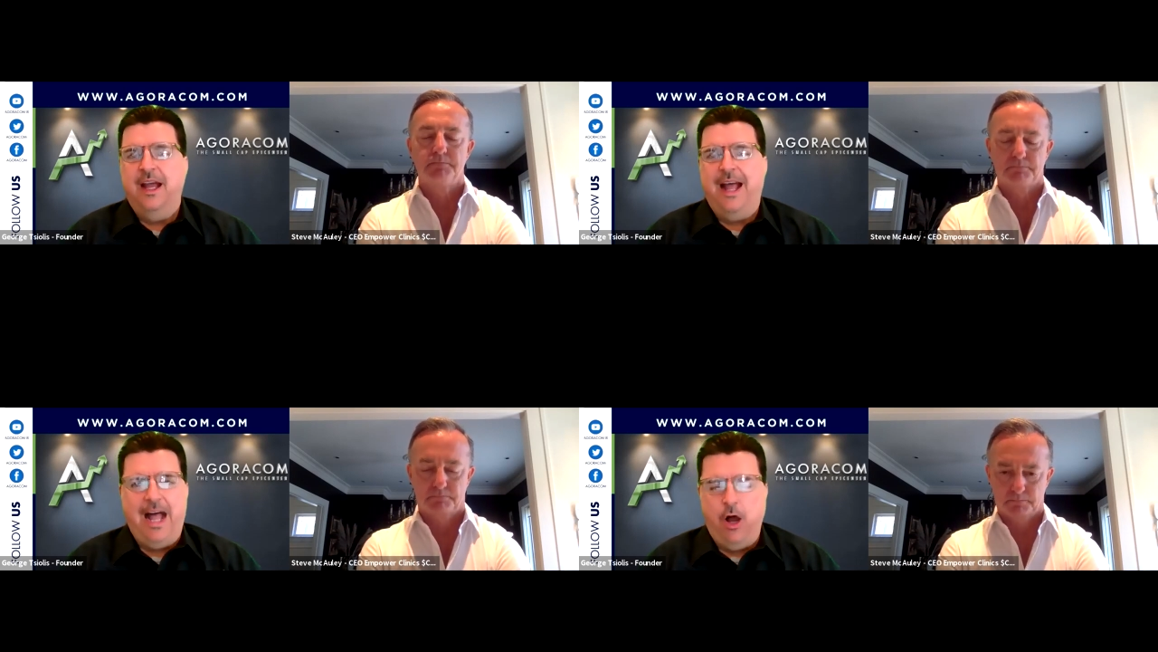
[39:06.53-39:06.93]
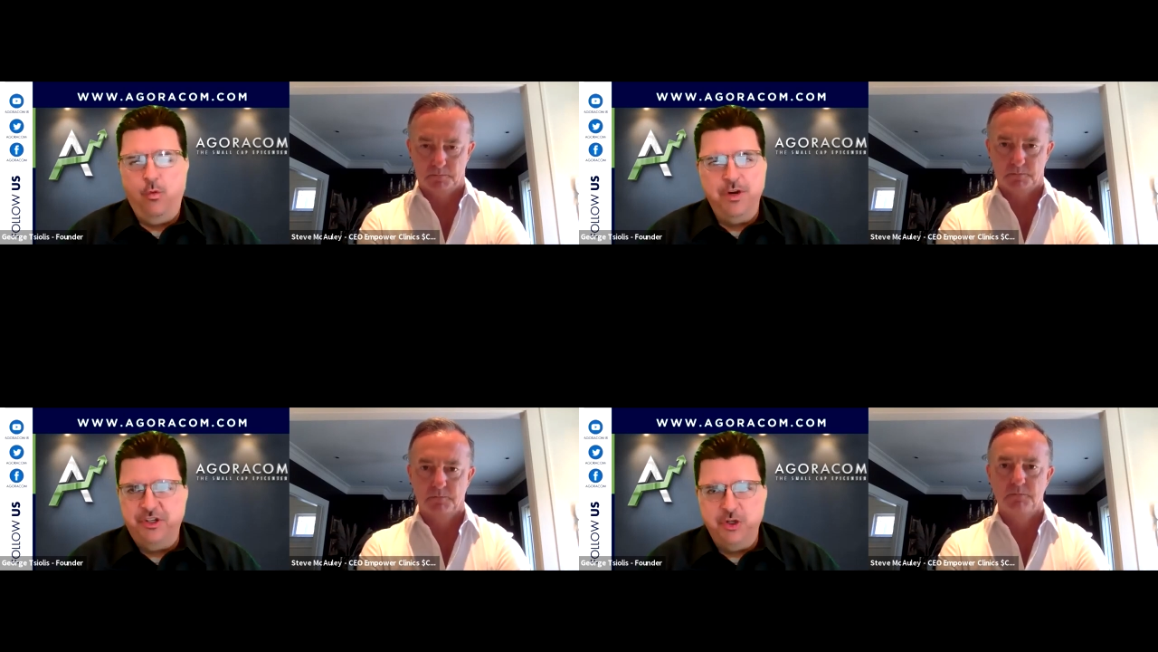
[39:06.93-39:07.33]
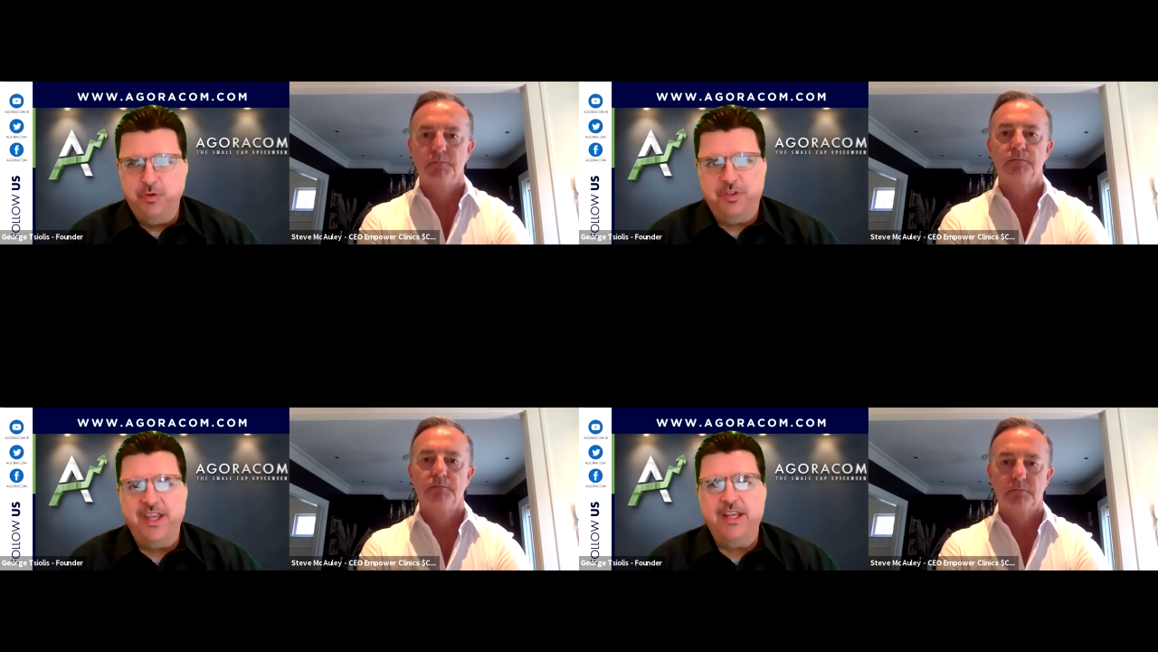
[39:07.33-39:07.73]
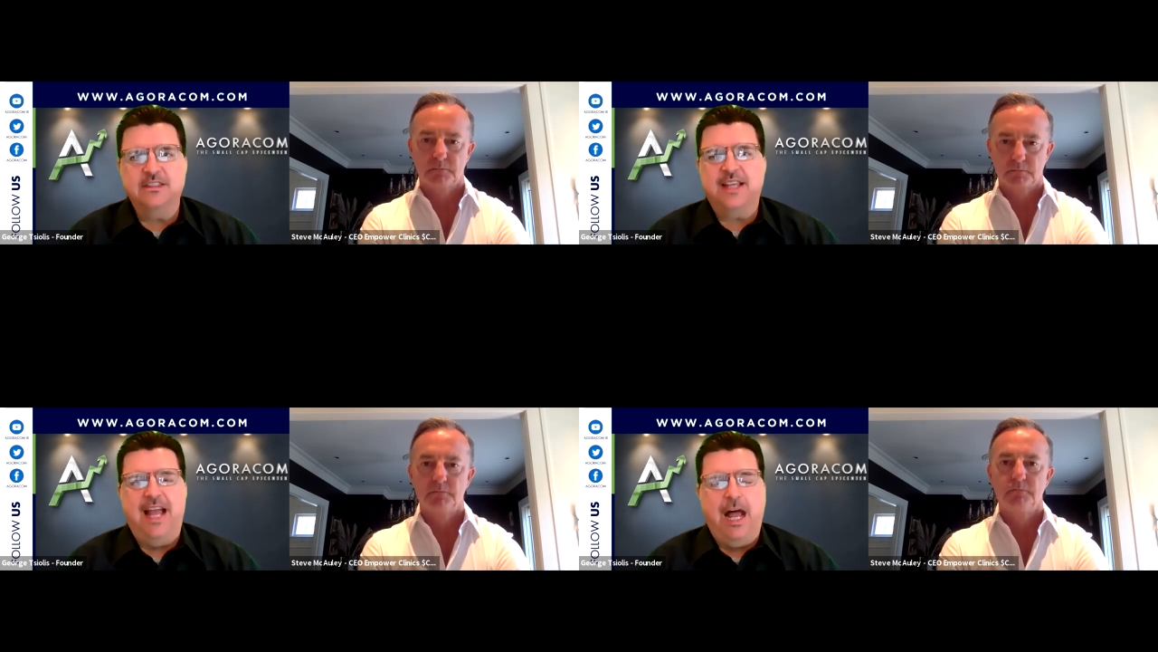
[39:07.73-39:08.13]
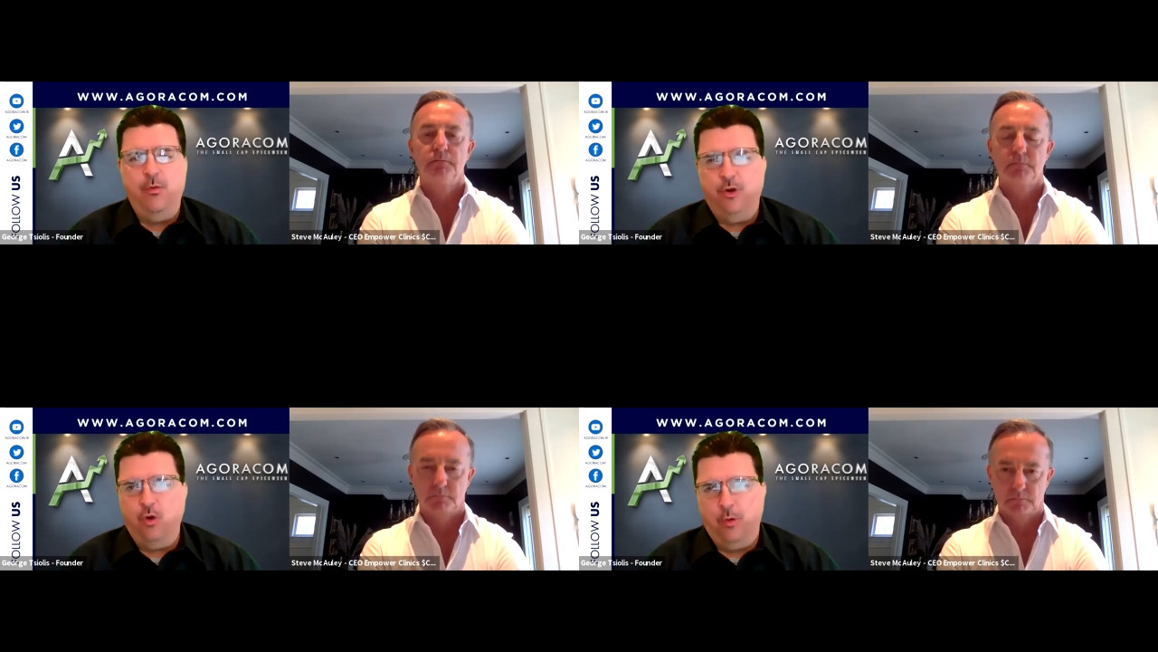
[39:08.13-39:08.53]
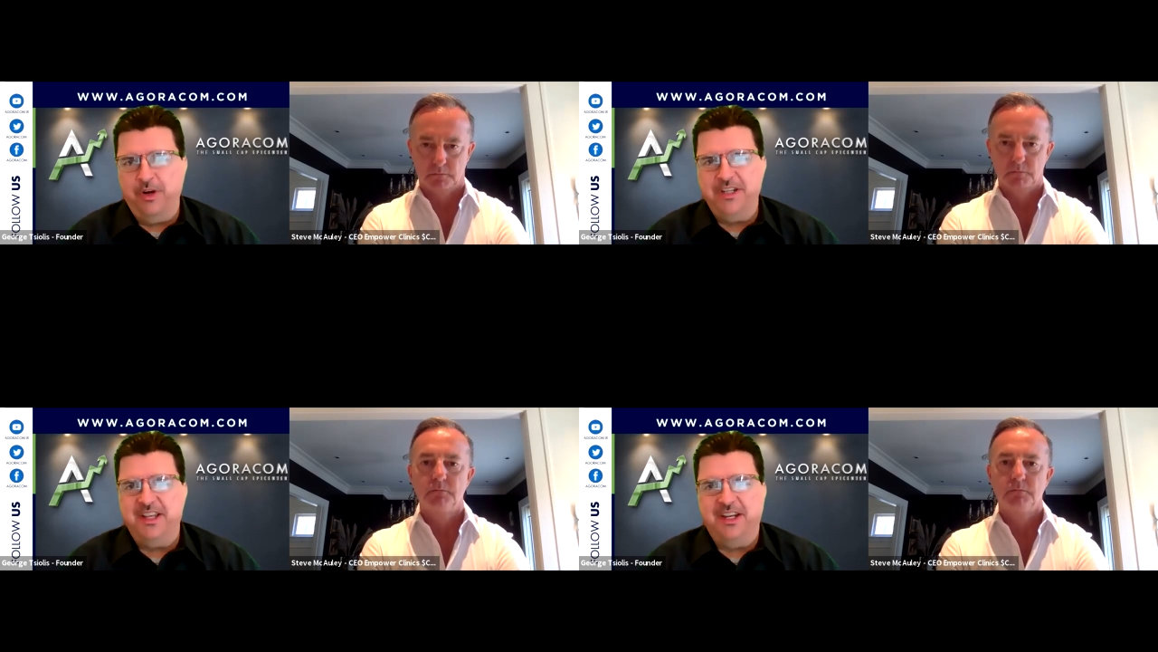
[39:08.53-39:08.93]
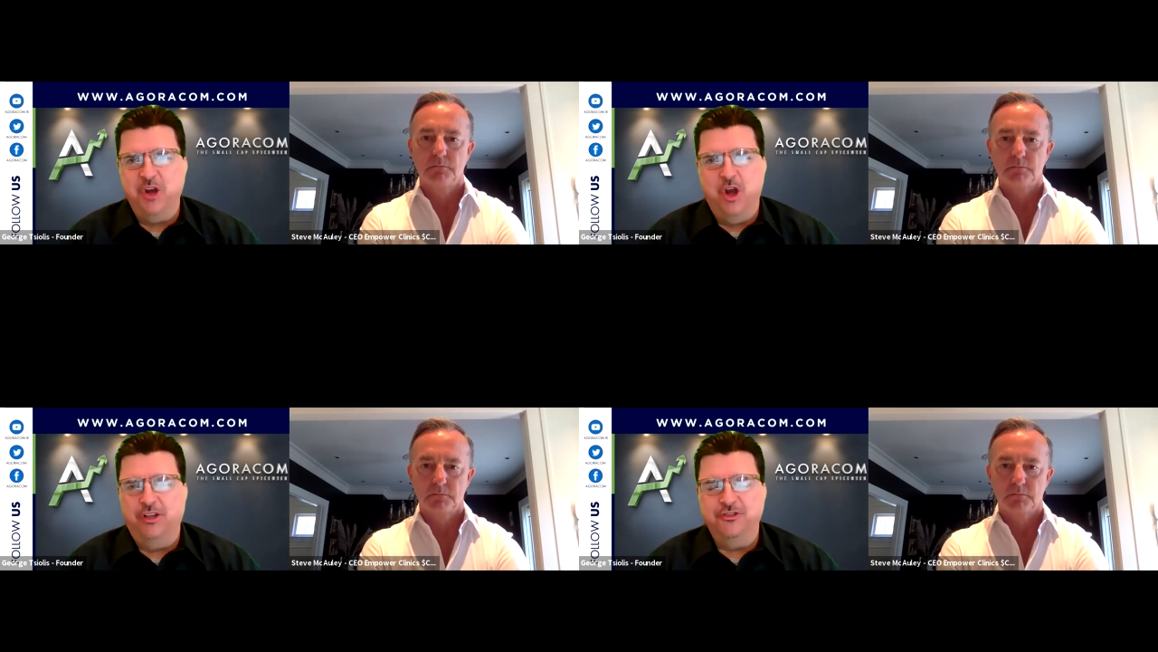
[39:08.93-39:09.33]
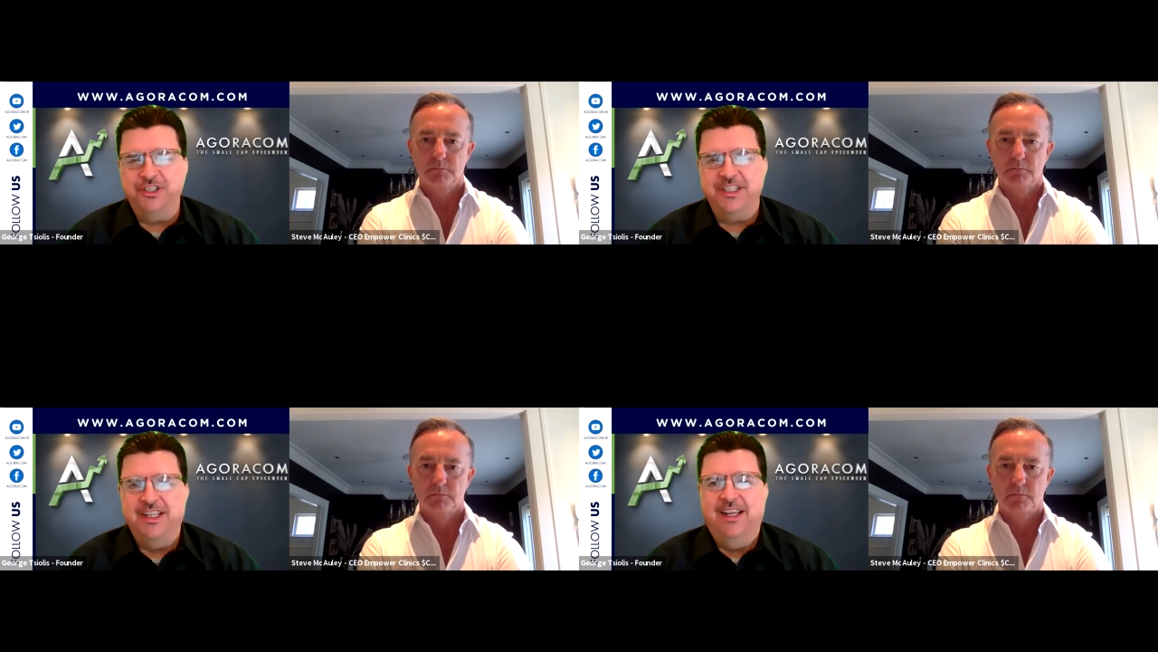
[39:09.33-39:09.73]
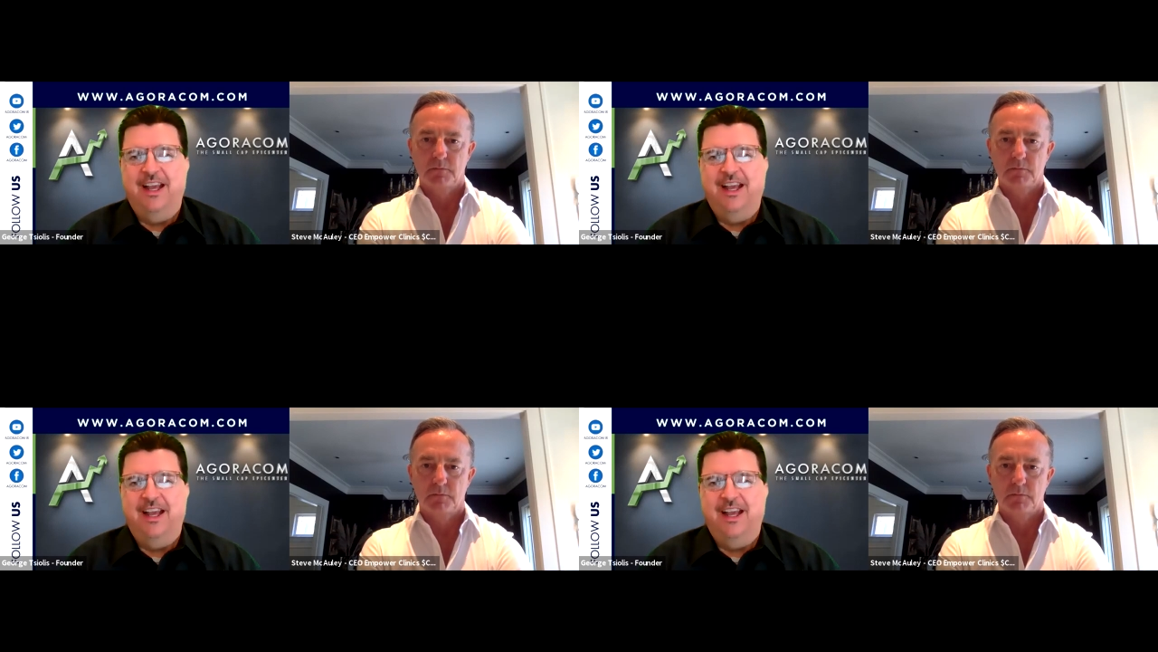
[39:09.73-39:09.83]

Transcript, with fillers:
Speaker 1: how we do things, how we incorporate technology.